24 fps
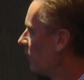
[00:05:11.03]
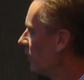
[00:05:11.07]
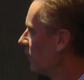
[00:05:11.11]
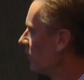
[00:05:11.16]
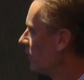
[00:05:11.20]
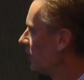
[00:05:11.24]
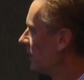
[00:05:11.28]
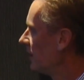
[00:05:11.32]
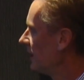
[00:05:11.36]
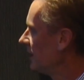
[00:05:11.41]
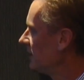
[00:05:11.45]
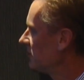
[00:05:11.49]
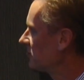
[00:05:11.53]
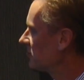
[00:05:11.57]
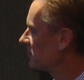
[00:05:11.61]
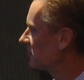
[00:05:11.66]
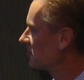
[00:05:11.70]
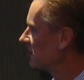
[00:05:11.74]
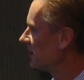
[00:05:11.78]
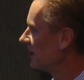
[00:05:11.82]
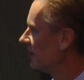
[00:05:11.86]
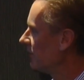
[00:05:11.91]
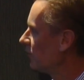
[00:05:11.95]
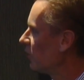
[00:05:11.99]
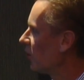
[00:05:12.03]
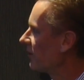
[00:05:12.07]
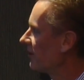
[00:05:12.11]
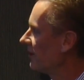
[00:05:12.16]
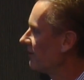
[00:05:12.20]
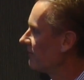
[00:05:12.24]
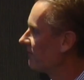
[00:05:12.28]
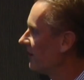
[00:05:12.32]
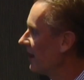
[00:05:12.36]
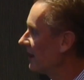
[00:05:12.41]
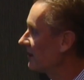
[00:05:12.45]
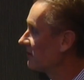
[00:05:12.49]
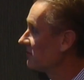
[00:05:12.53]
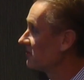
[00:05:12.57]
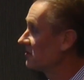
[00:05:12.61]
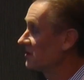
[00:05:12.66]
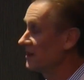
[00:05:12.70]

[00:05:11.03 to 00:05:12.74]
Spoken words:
We were interested in what the effect of